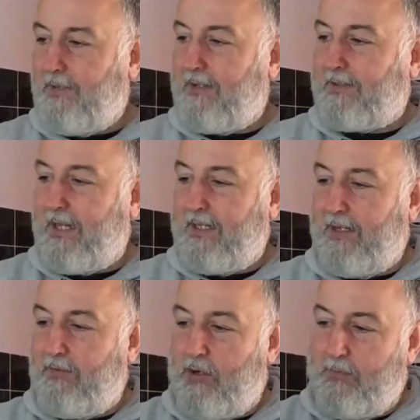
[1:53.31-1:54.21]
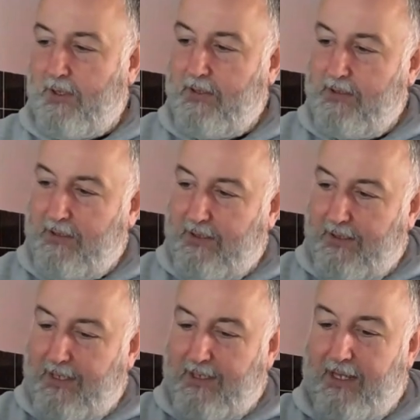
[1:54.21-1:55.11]
Let's get the aroma
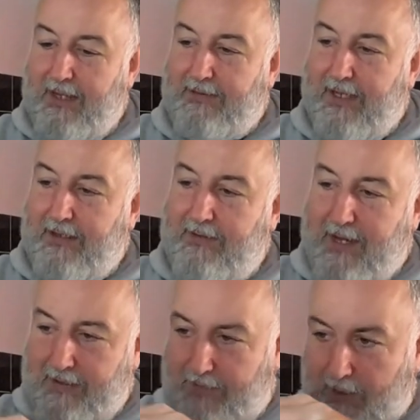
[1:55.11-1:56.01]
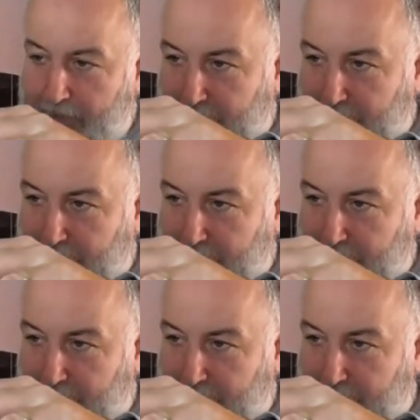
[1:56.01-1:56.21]
and then let's get the taste.